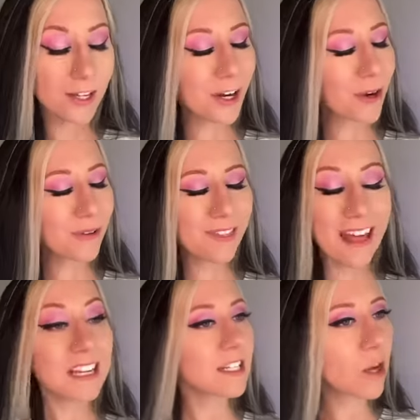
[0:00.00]
You know,
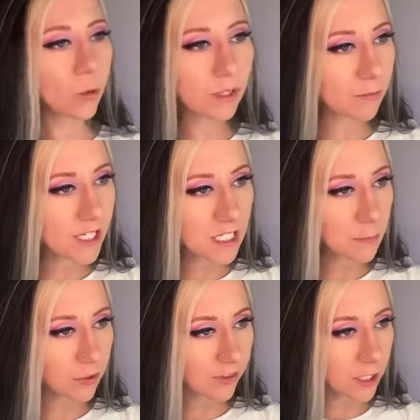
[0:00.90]
that is the only
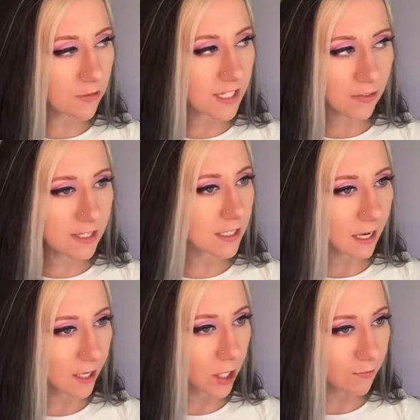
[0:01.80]
reasonable thing you've said this
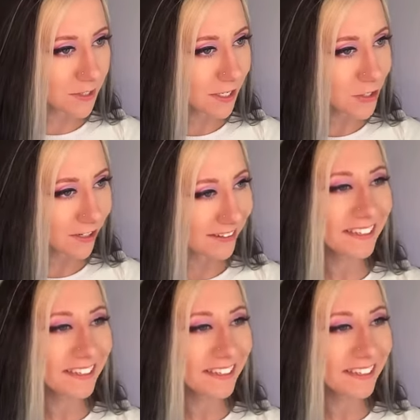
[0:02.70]
entire conversation.